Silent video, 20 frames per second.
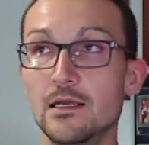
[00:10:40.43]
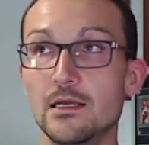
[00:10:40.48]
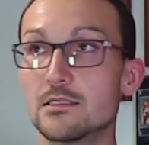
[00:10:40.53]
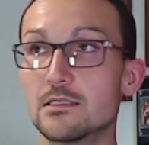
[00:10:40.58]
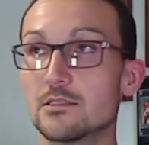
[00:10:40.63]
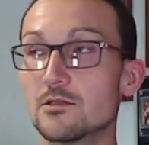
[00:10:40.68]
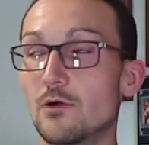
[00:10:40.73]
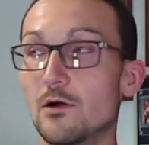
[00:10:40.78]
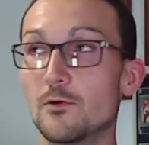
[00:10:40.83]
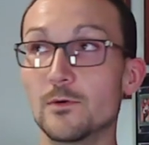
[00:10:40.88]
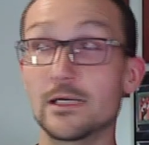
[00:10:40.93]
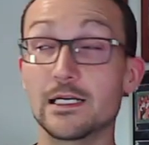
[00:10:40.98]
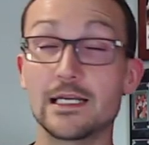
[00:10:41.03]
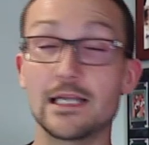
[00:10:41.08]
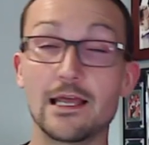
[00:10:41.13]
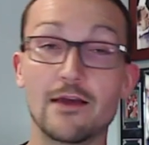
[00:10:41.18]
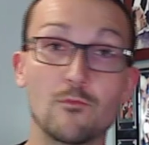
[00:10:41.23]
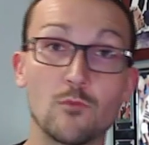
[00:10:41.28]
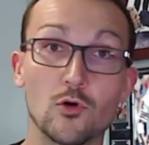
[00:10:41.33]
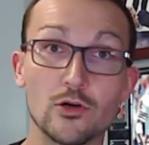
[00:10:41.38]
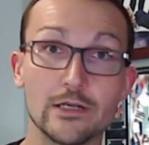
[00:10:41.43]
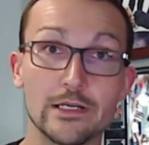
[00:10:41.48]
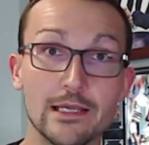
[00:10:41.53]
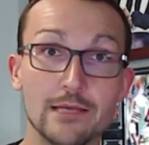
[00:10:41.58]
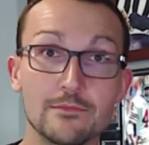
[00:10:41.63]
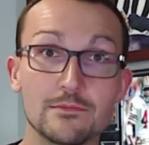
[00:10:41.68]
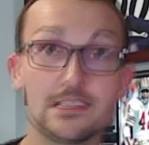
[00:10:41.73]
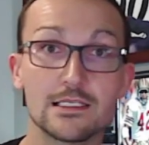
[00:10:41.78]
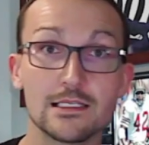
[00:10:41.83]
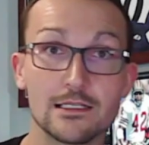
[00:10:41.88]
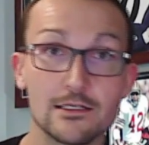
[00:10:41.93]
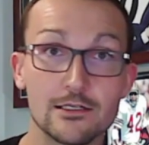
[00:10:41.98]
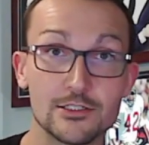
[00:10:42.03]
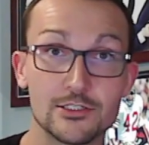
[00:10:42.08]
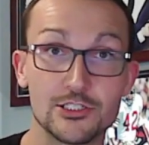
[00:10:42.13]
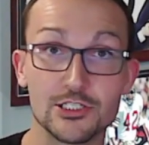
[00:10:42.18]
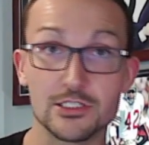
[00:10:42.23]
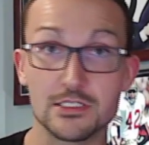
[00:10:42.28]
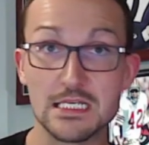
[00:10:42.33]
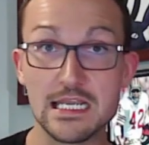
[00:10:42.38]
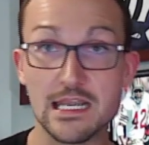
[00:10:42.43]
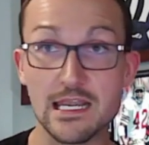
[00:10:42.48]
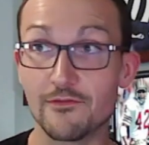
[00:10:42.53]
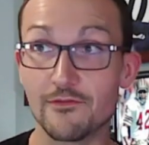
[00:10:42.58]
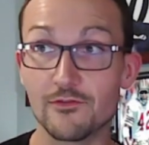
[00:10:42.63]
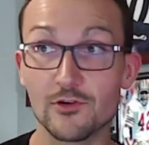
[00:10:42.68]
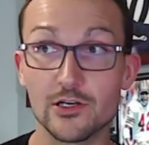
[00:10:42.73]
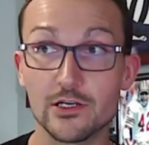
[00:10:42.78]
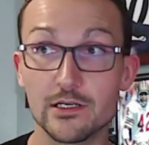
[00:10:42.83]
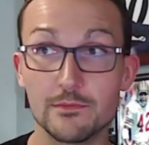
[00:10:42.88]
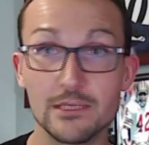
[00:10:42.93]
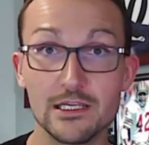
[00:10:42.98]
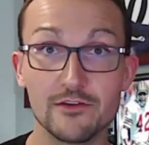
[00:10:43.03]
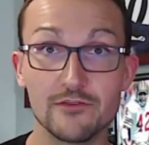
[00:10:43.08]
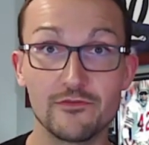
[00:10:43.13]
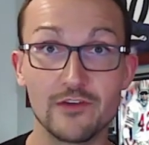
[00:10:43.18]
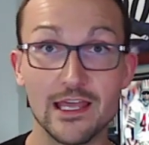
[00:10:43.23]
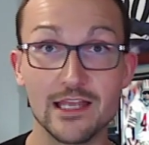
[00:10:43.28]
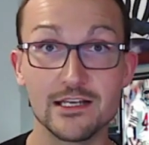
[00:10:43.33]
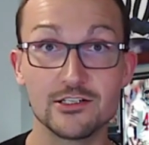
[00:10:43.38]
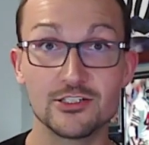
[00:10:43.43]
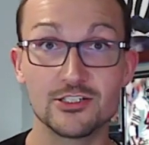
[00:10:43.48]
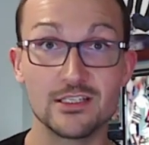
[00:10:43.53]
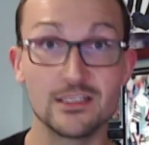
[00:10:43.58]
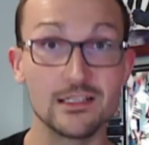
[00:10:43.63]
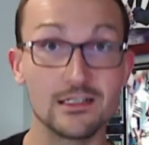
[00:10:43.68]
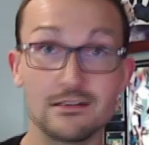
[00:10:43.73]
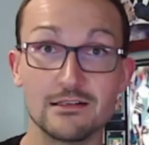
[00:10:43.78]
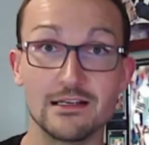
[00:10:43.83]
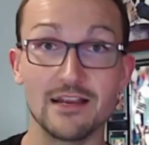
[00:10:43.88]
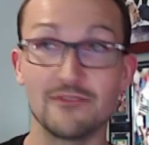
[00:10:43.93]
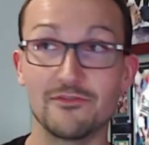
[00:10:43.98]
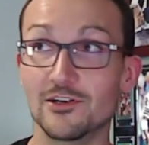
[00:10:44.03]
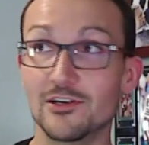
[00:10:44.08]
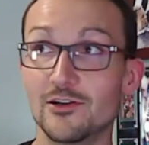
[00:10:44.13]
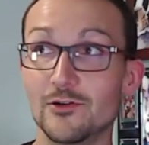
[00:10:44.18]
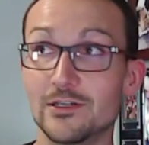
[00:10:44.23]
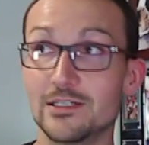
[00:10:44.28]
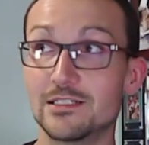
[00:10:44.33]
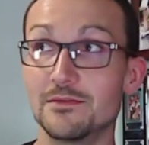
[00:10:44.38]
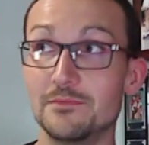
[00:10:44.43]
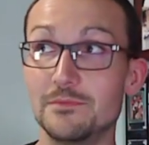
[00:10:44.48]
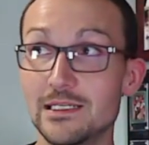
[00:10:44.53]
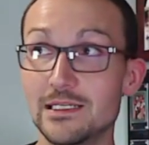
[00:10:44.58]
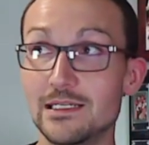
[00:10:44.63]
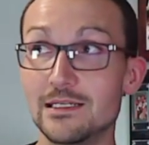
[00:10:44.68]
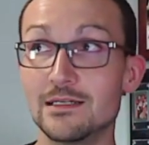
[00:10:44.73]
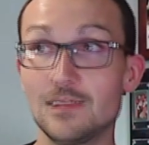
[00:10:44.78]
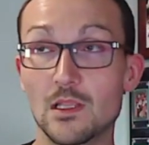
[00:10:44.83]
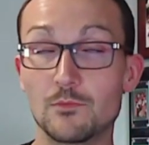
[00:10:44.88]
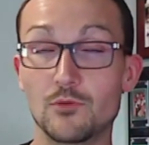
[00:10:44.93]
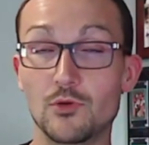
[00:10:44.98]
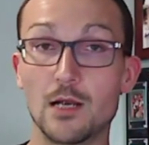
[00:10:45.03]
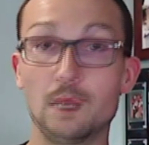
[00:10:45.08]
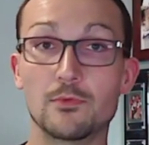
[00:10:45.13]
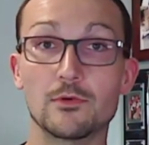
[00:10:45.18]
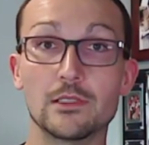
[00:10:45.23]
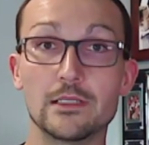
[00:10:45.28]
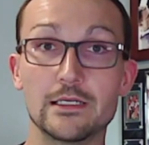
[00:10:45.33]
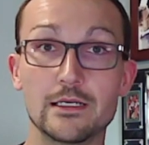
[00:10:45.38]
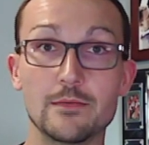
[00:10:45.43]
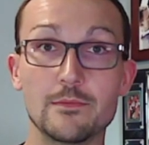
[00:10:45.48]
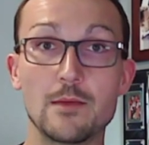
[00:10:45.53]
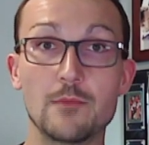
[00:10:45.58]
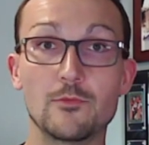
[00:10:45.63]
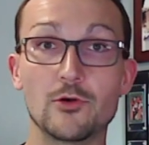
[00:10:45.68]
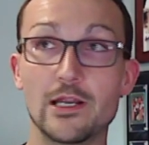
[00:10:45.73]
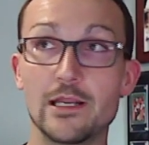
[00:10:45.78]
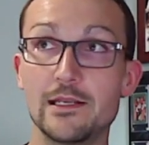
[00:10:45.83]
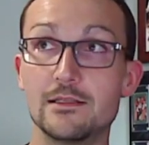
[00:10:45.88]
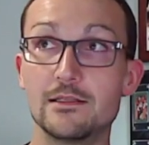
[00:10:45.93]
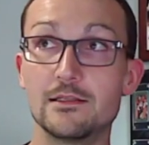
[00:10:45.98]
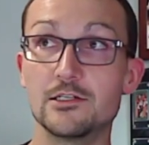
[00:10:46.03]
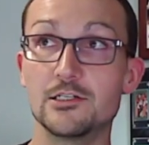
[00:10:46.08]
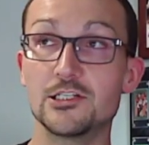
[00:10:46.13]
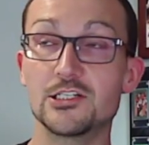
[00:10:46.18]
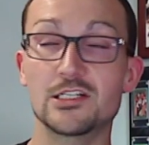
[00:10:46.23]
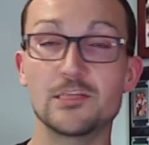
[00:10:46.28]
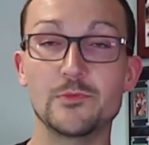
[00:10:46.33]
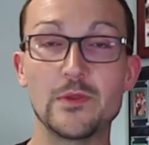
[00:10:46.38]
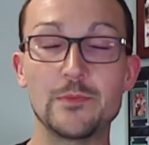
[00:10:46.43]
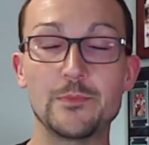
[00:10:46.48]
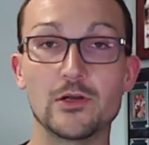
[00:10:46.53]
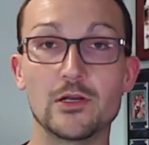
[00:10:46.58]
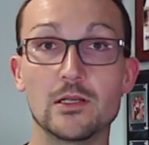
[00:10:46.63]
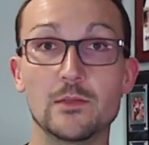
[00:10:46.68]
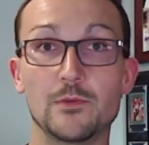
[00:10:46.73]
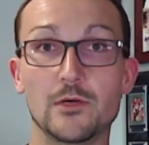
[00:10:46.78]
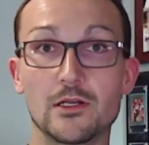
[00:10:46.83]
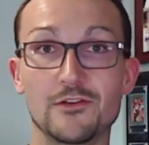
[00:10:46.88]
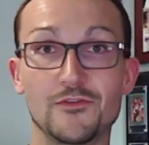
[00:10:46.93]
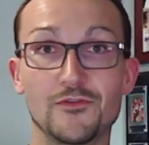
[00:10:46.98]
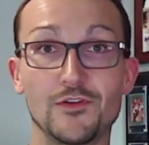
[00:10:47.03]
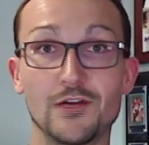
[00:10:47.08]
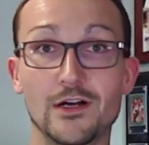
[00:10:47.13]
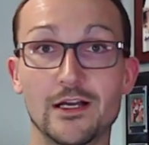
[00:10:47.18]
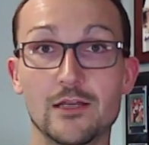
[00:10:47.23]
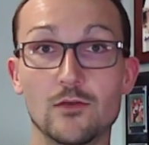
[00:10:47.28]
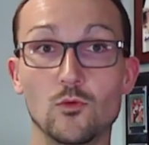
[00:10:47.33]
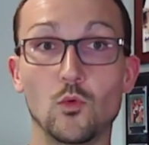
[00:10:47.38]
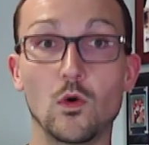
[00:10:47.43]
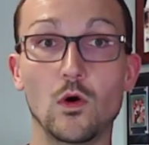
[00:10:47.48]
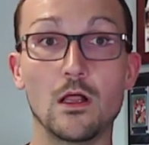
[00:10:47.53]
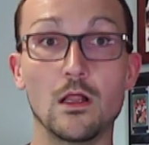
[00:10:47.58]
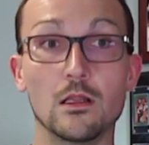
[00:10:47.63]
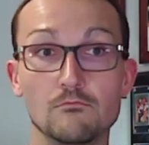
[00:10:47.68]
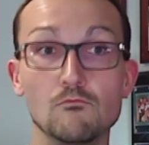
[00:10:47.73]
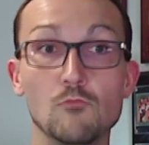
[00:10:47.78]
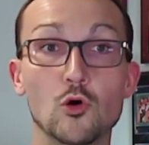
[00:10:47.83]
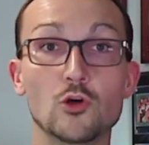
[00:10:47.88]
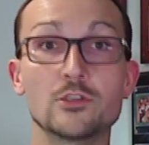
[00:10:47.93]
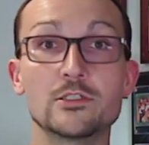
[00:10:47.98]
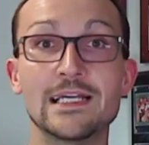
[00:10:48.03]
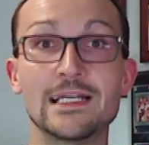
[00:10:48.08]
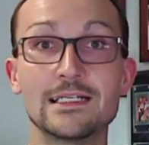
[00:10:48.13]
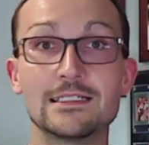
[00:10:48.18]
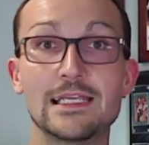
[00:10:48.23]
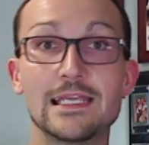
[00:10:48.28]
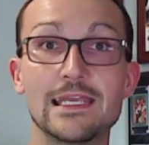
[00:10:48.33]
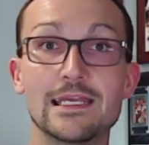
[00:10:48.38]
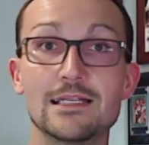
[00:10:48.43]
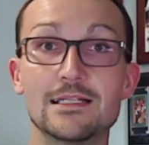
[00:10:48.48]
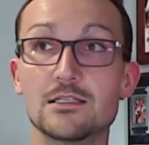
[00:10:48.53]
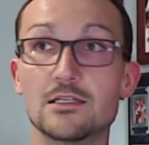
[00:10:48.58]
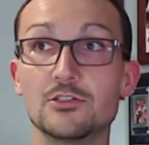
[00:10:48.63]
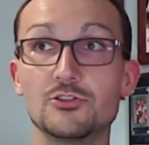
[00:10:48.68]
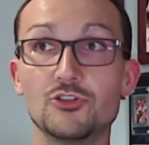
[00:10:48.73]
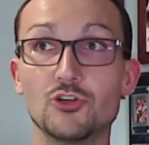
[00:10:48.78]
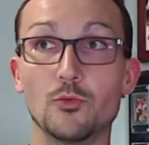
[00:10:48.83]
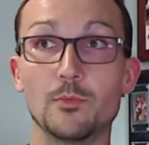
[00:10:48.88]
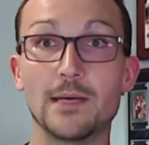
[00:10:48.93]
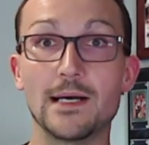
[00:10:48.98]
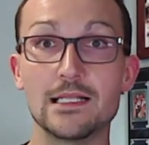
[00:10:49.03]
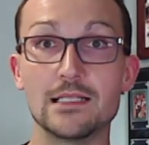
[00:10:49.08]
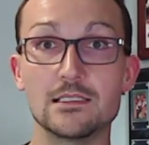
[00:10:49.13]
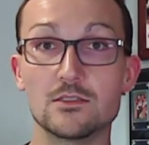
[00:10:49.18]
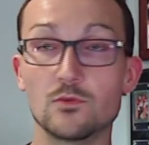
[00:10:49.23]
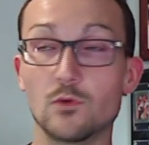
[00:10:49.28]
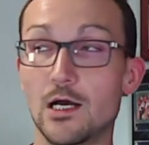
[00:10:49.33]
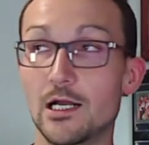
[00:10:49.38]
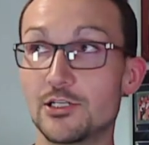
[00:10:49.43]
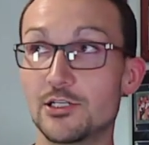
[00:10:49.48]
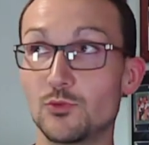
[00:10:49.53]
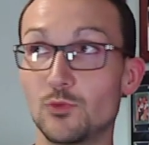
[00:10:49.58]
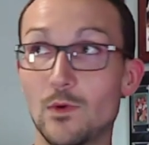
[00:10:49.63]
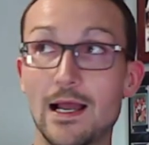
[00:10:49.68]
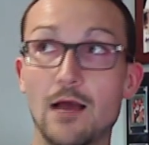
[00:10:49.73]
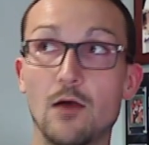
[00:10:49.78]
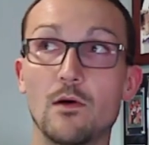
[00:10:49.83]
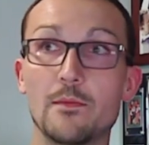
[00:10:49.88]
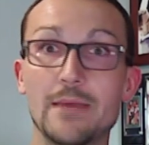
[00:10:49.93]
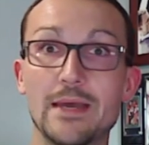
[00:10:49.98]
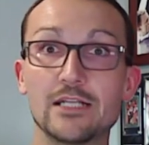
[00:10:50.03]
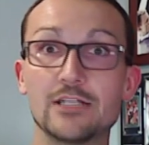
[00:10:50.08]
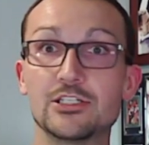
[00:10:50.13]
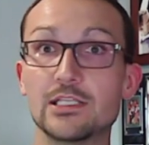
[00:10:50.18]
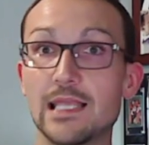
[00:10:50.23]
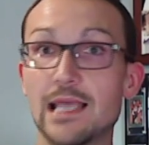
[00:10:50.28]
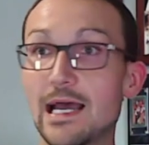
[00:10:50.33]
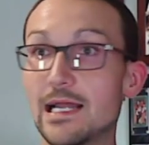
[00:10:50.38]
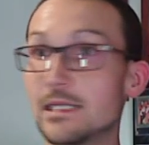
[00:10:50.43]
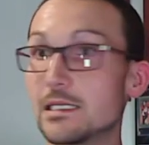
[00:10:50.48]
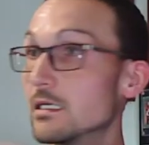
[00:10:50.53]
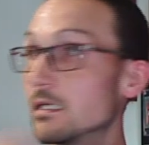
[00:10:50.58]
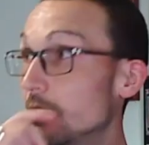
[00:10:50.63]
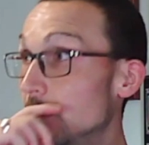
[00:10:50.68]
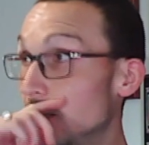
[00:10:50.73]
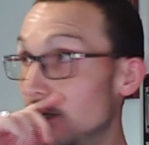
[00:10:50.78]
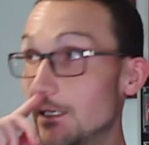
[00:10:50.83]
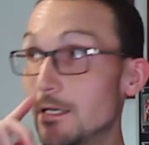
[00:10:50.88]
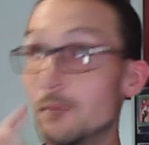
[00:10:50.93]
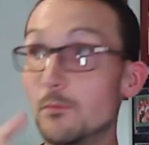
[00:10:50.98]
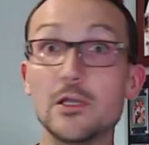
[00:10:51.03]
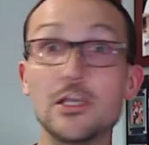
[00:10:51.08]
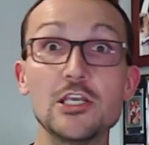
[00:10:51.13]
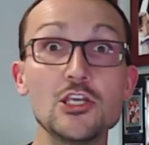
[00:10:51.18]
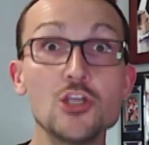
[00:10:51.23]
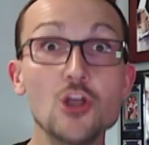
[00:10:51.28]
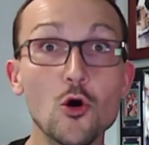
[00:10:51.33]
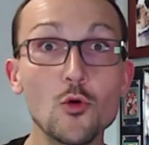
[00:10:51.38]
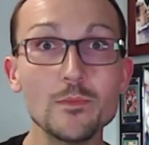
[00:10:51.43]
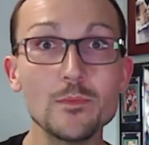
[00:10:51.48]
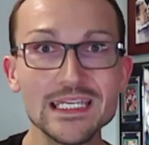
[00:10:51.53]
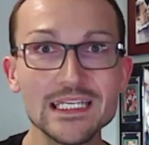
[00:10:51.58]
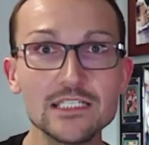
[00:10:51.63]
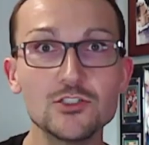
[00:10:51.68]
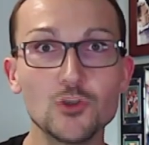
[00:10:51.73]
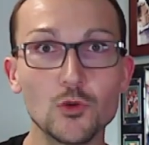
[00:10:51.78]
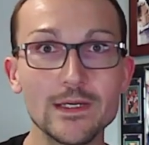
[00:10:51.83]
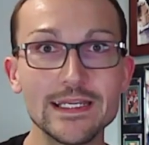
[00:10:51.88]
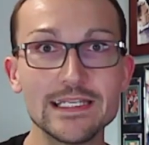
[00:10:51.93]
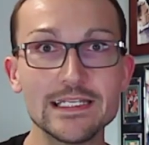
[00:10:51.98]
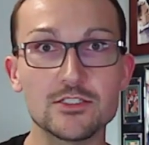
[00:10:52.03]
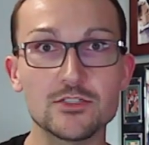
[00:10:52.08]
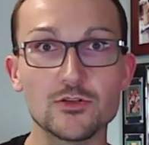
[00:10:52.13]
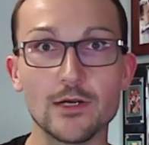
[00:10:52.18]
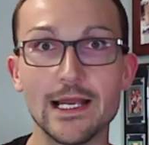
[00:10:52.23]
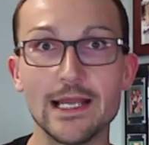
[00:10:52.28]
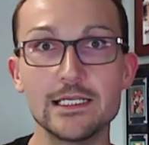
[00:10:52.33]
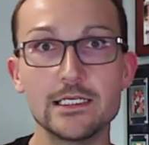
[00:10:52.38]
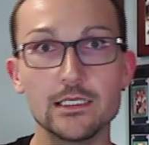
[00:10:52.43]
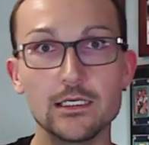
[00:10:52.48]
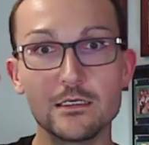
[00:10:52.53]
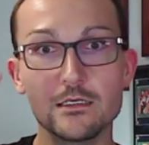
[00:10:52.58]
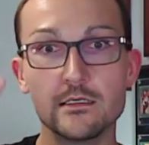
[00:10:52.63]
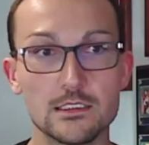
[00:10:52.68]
So what, we're going to have more names that are just never going to be avenged? They're never going to be properly commemorated? They're just going to be put up on a fucking wall? More dead kids on Joe Biden's watch. Wow, imagine that. But no mean tweets, right?